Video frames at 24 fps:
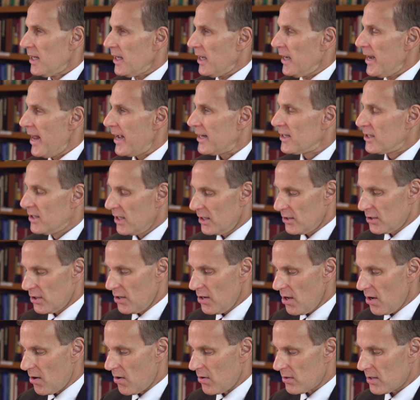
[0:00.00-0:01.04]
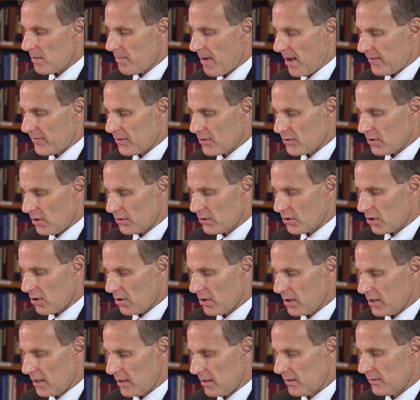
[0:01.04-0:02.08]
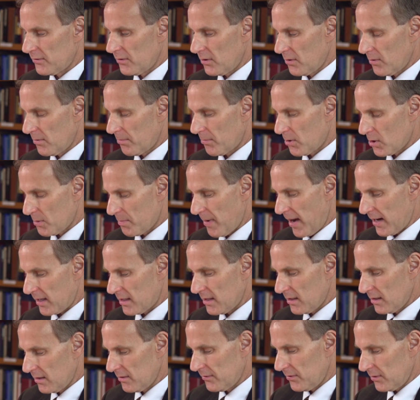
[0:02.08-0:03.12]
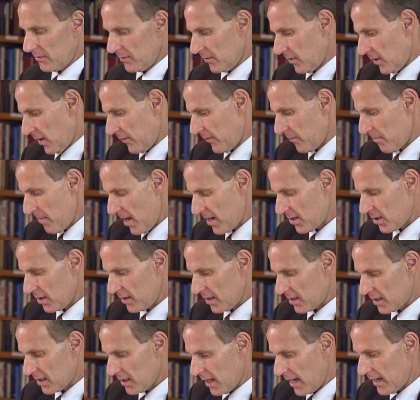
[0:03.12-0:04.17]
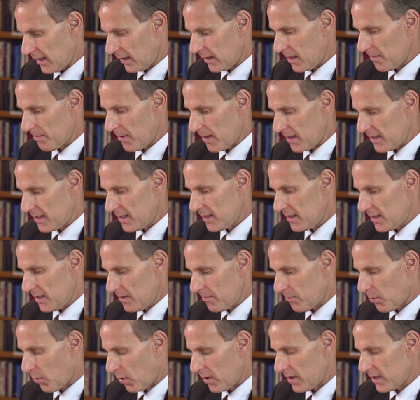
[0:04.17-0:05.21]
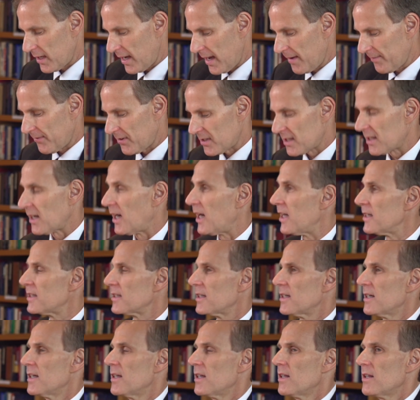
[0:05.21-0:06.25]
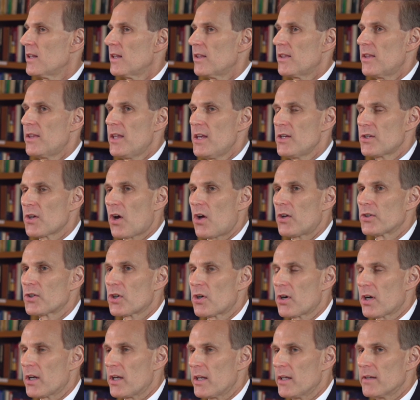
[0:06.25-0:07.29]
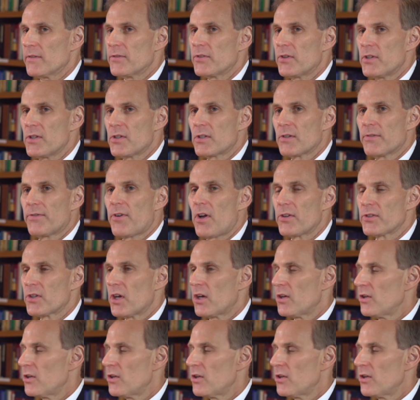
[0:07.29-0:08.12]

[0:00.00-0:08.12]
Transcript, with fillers: next thing to note about this alternative perspective mentioned this slightly, but it's important to emphasize, these alternatives, these defaults,